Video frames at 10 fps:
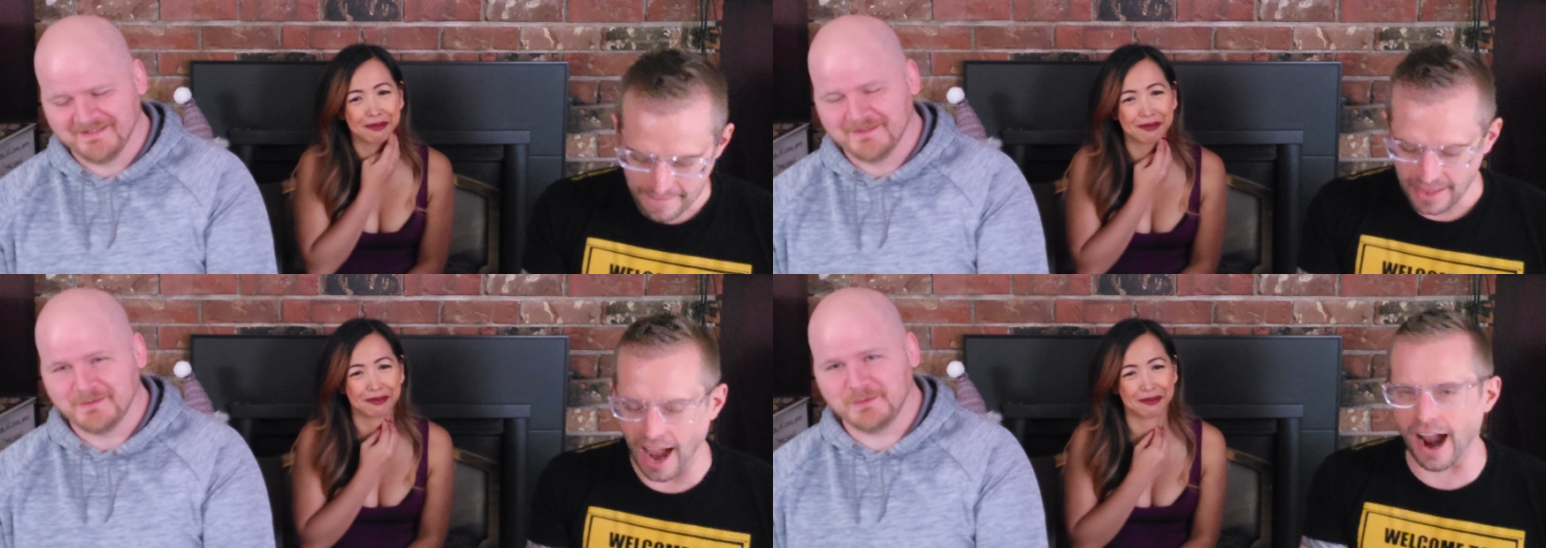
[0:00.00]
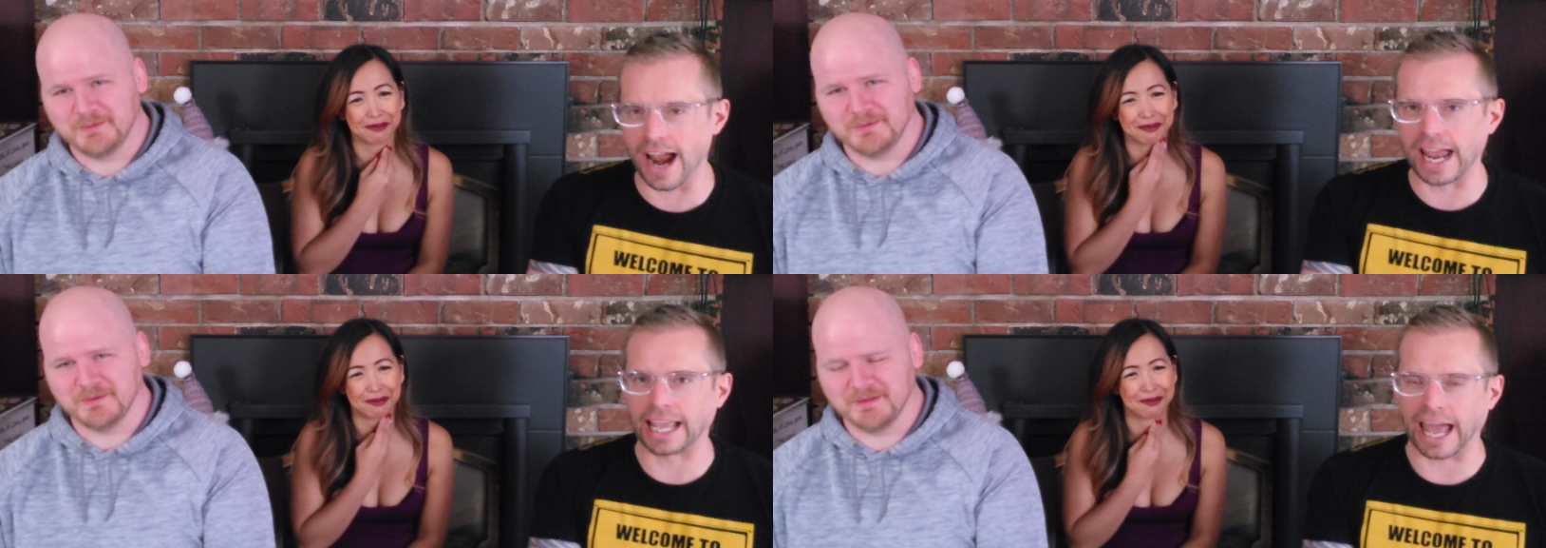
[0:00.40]
Speaker 1: All
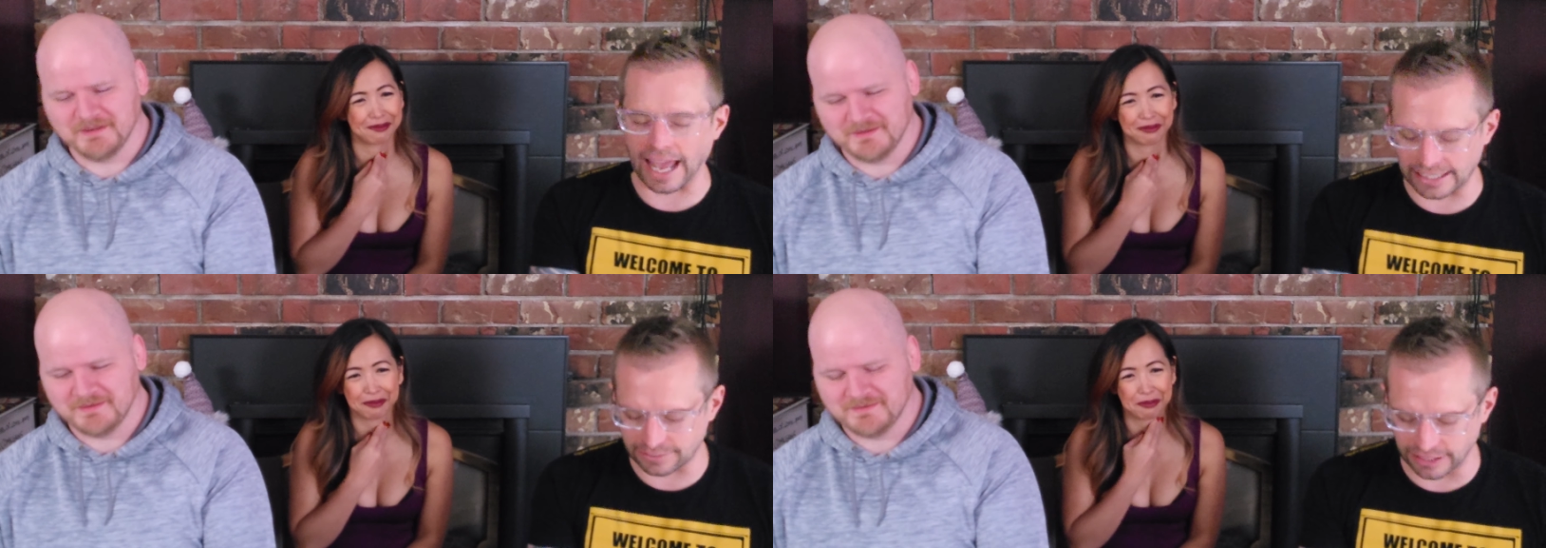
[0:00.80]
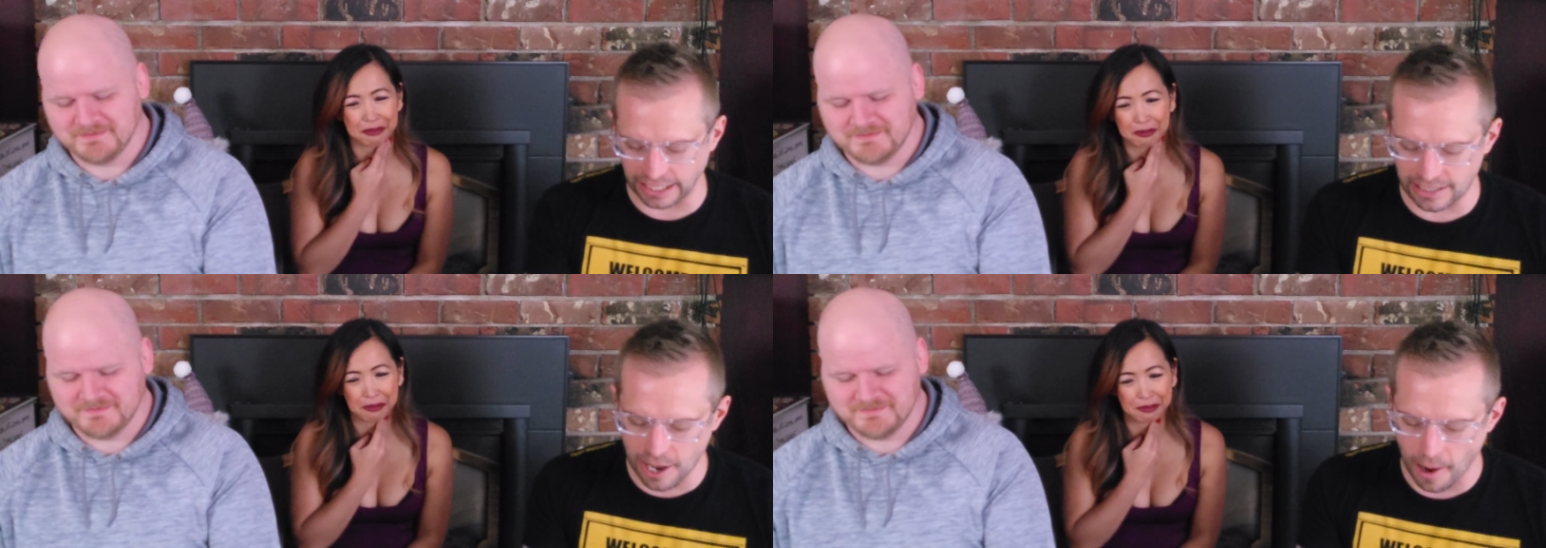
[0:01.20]
right, guys. If you
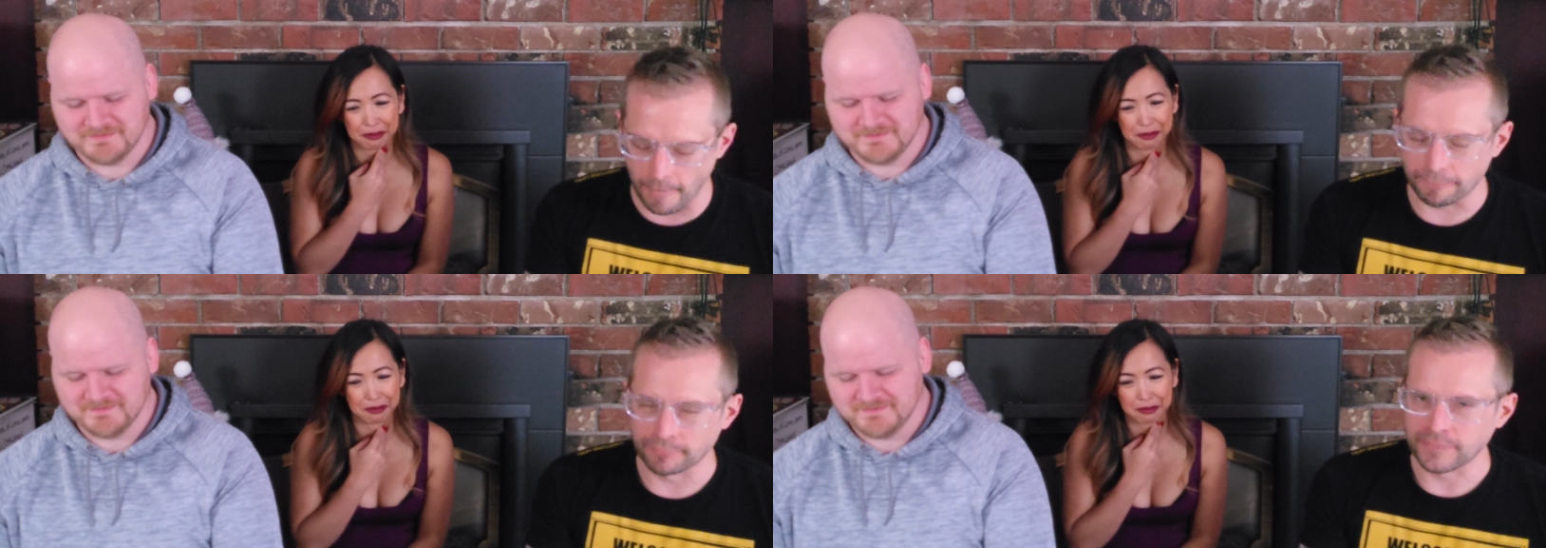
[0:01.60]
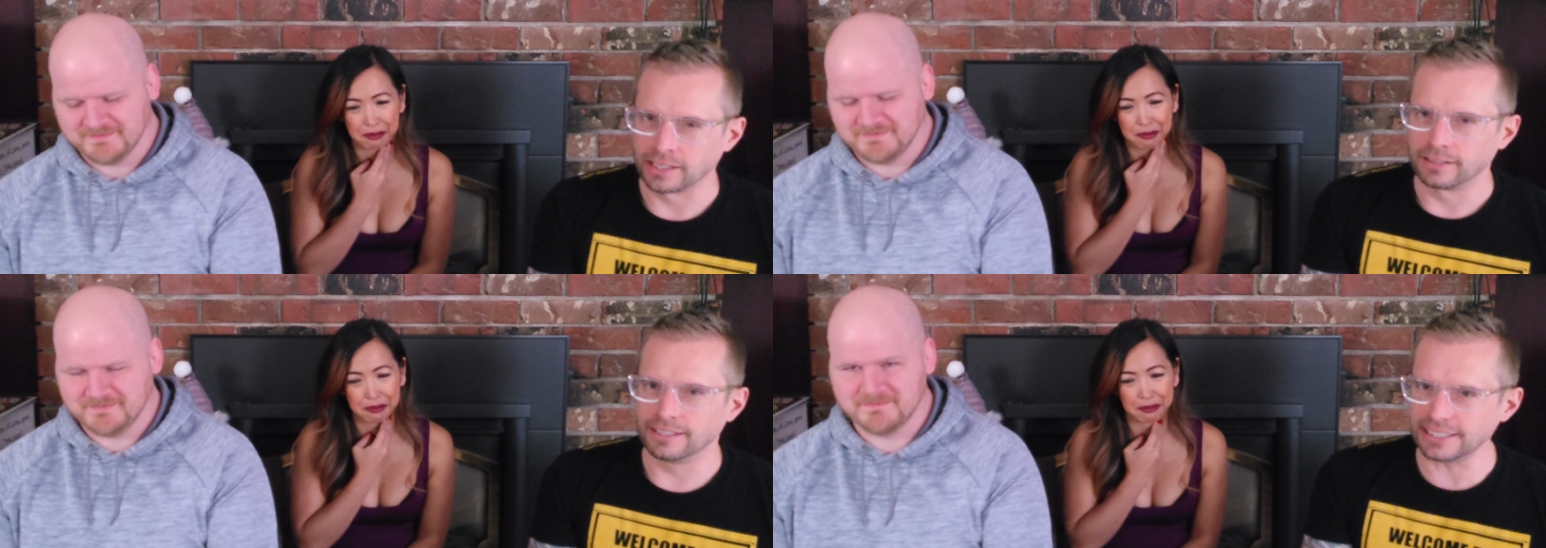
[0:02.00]
didn't know,
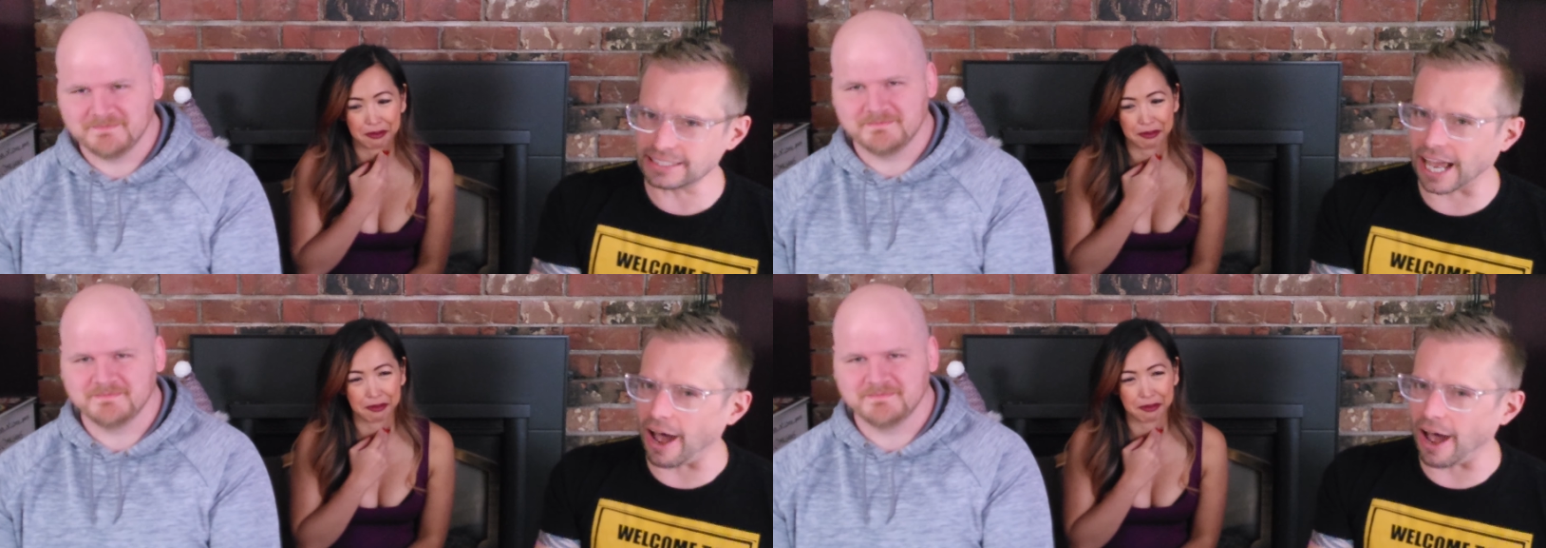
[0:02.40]
this is a,